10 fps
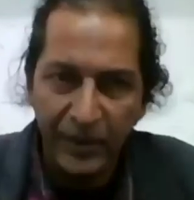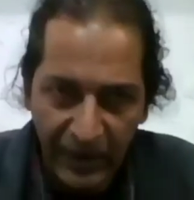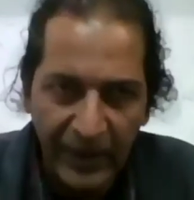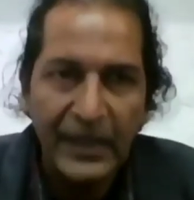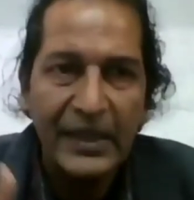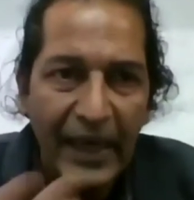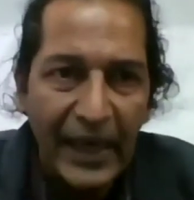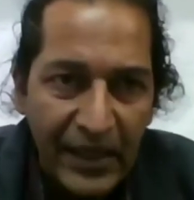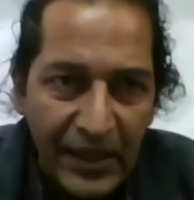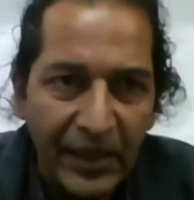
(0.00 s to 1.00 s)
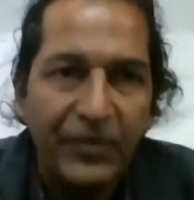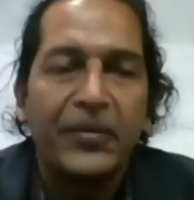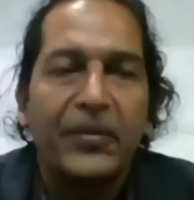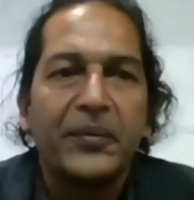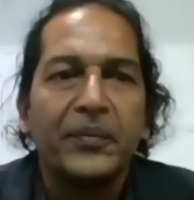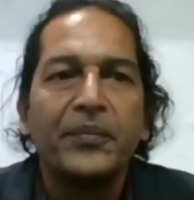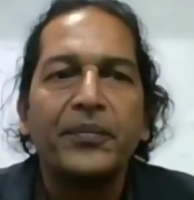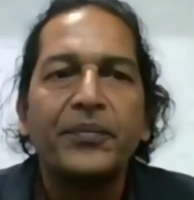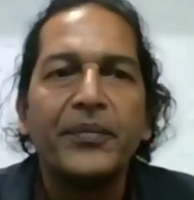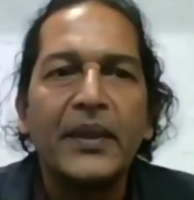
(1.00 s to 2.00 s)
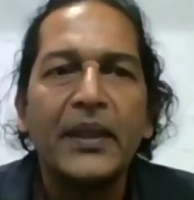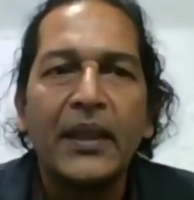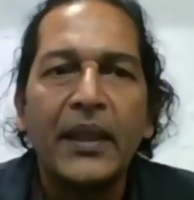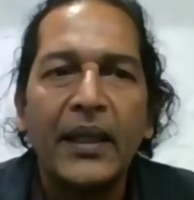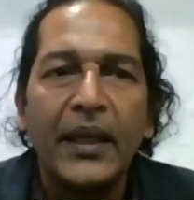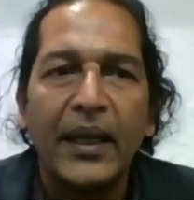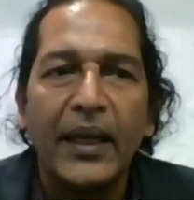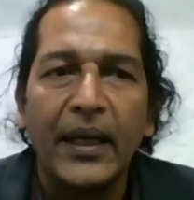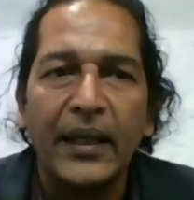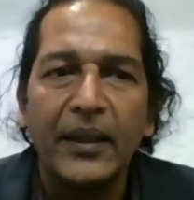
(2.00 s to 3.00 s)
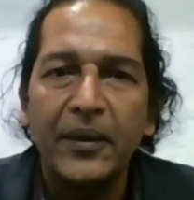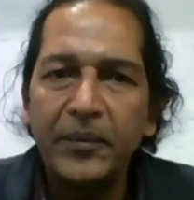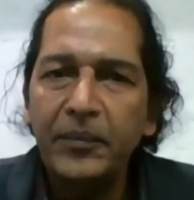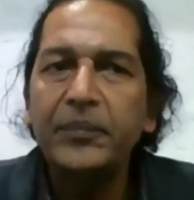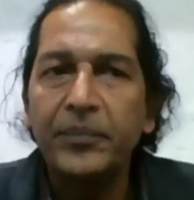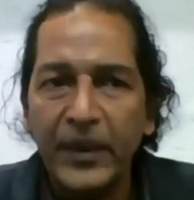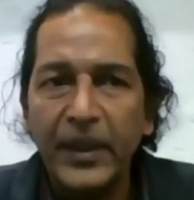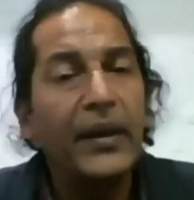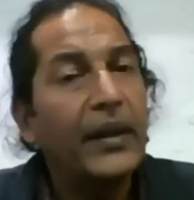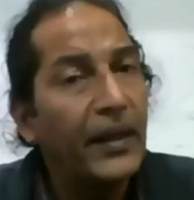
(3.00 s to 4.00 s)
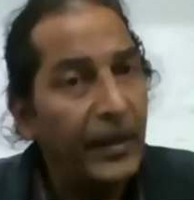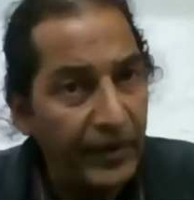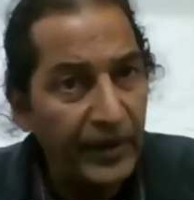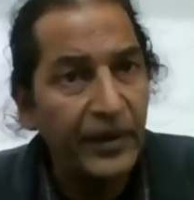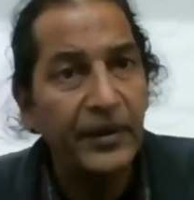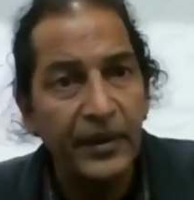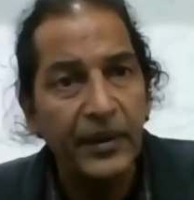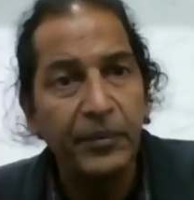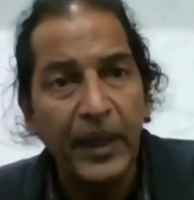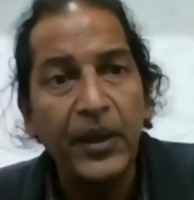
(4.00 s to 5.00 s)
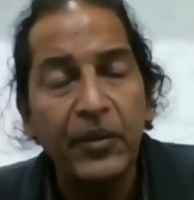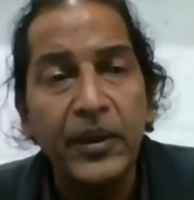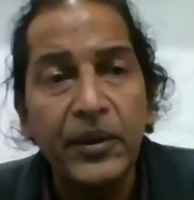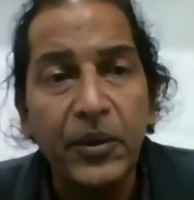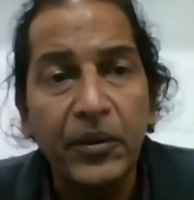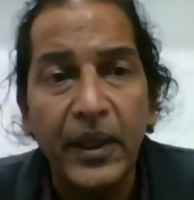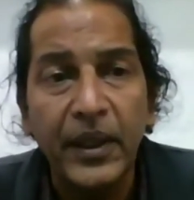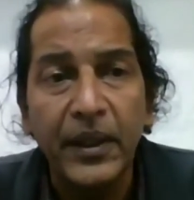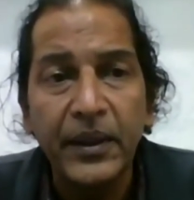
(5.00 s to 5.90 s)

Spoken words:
It's their stuff. And even many of the Durva